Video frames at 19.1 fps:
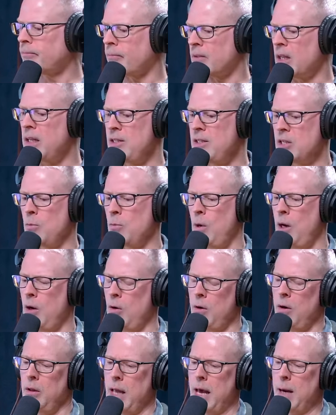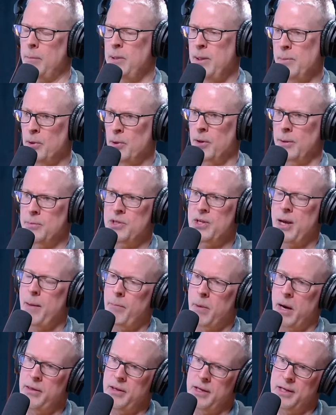And he said, "Well, a lot of people are upset
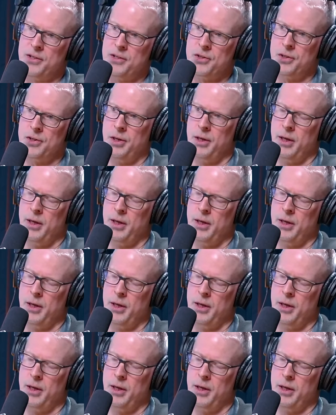by this,